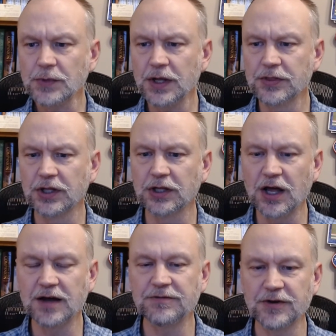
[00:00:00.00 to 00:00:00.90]

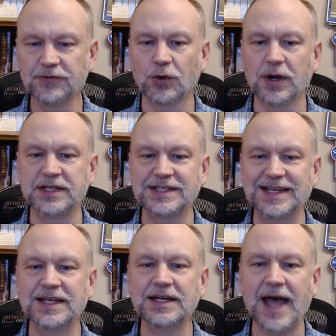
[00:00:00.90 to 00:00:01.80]
love of Christ
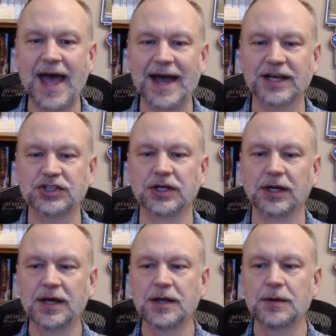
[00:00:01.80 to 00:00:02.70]
into
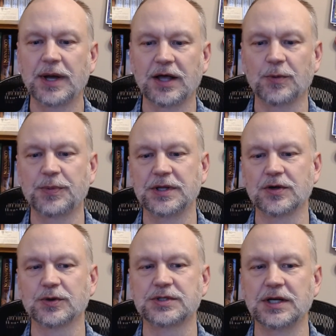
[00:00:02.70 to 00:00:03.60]
action by helping
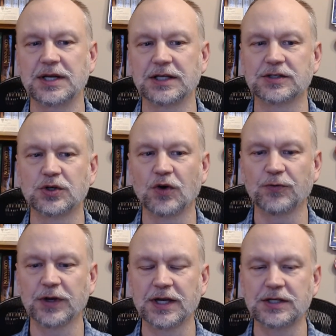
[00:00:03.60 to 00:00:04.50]
those in need. So don't
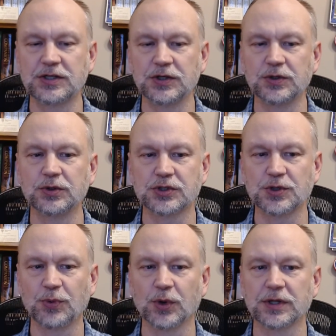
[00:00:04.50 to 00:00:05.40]
forget to
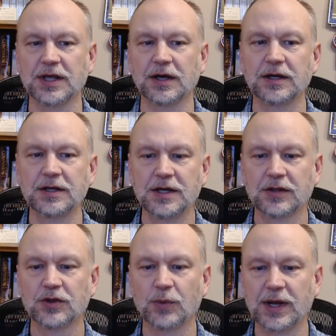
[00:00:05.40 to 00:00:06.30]
support the
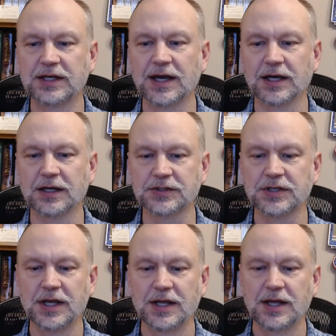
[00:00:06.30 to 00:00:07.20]
Red Kettles.
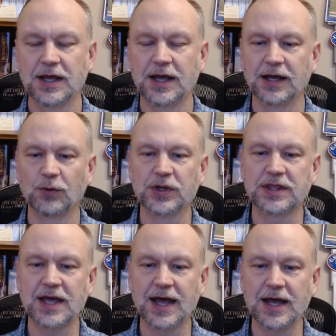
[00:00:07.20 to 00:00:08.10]
And with
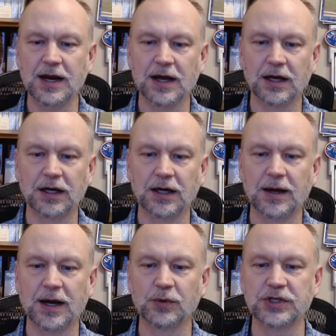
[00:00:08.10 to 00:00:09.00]
that,
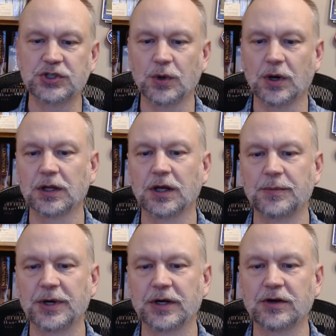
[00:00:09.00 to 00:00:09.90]
I wish you all a
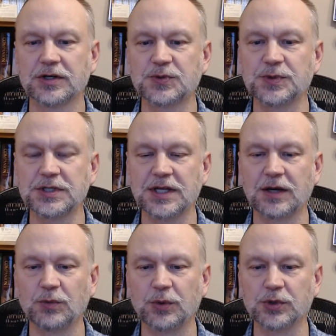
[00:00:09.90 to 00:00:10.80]
Merry Christmas,
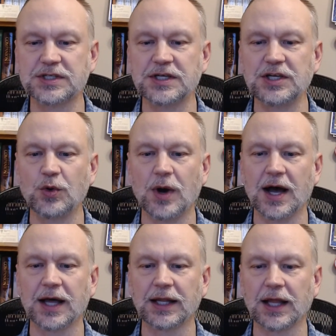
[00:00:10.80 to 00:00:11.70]
and we will see you
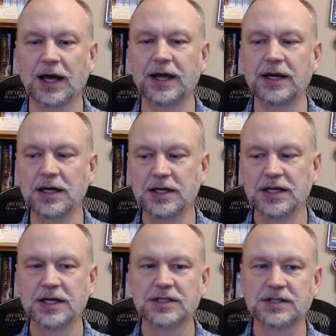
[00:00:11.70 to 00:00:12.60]
online
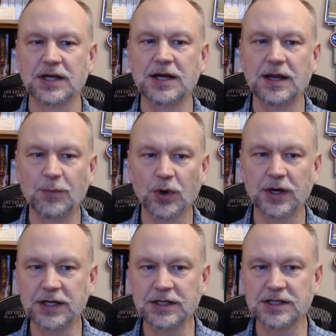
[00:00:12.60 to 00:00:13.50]
Sunday
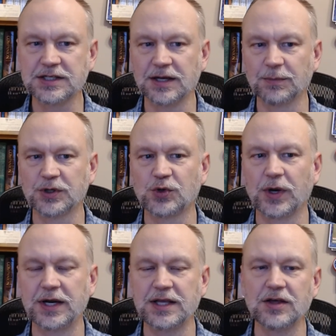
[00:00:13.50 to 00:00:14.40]
morning, December
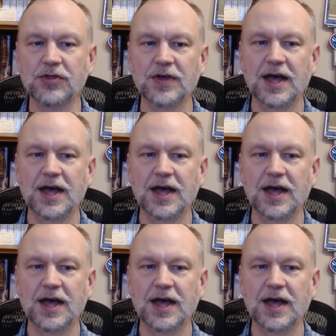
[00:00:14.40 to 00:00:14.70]
20th